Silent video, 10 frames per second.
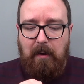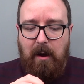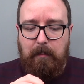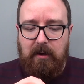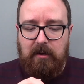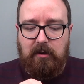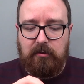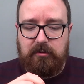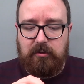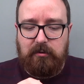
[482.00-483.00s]
happy to
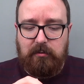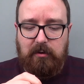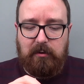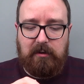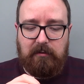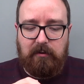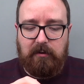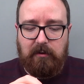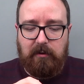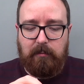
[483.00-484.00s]
continue doing it
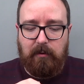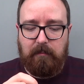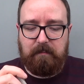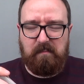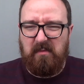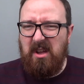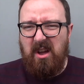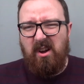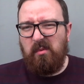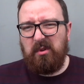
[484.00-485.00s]
really.
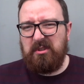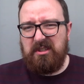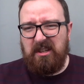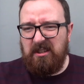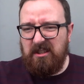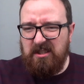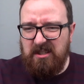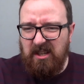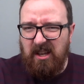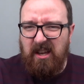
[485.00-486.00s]
But we'll see.
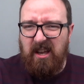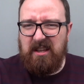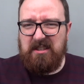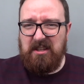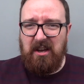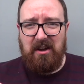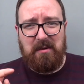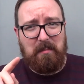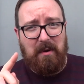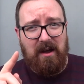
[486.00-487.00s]
It's, it's a
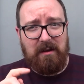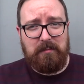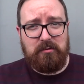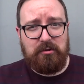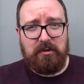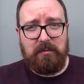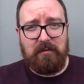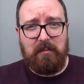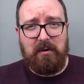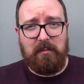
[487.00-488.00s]
hype dream
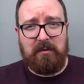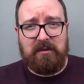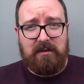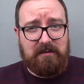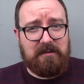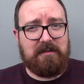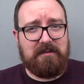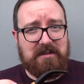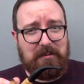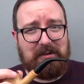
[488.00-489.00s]
for the moment. Eh?
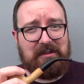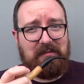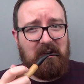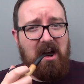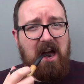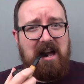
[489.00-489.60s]
See what I did there?